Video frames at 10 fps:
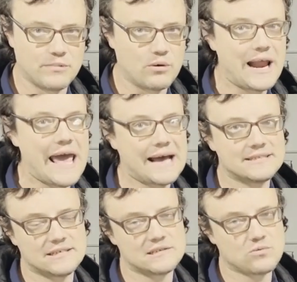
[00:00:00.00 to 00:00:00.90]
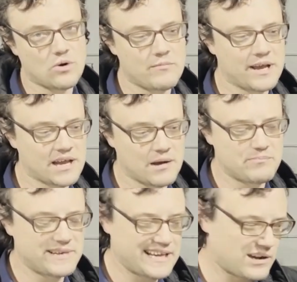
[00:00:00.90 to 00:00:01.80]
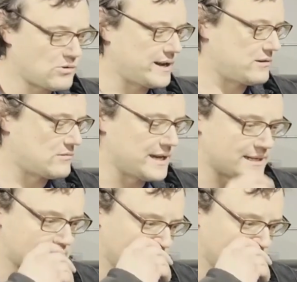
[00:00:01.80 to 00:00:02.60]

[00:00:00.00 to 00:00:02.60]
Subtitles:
but as it's warming up, it ain't quite right.